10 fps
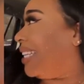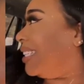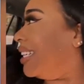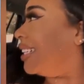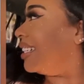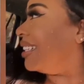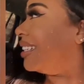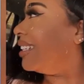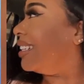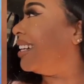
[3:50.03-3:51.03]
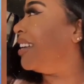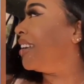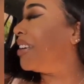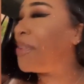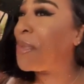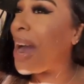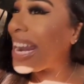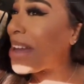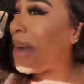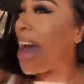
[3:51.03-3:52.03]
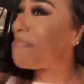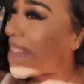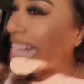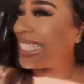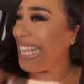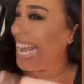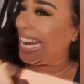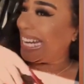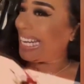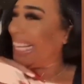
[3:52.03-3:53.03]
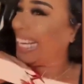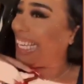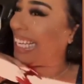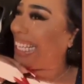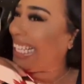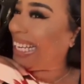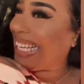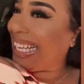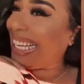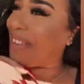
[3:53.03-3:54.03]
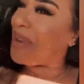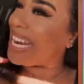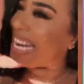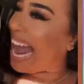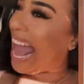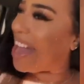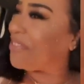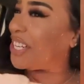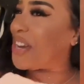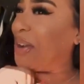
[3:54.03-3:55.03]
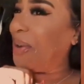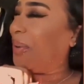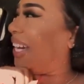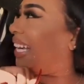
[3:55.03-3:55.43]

What am I missing? What do I have to do?